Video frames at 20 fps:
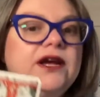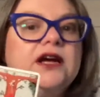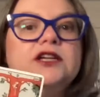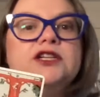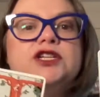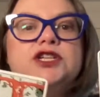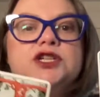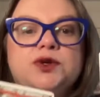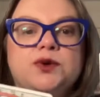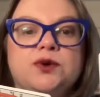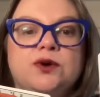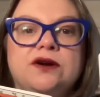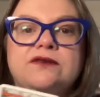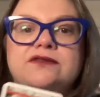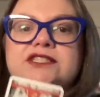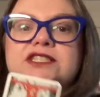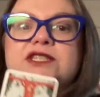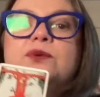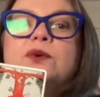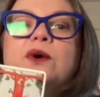unsure if
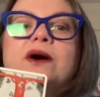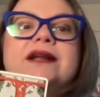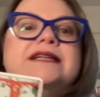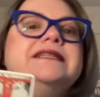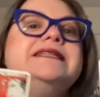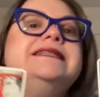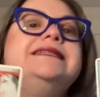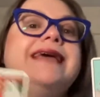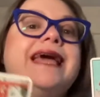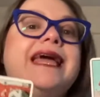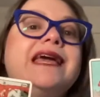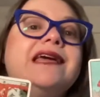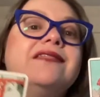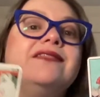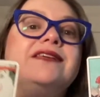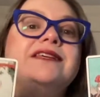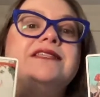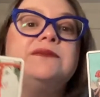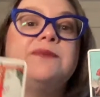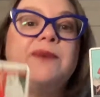she wanted to take
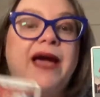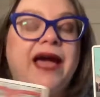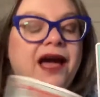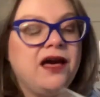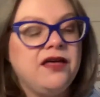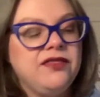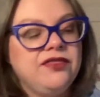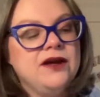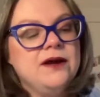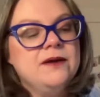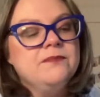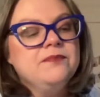this path.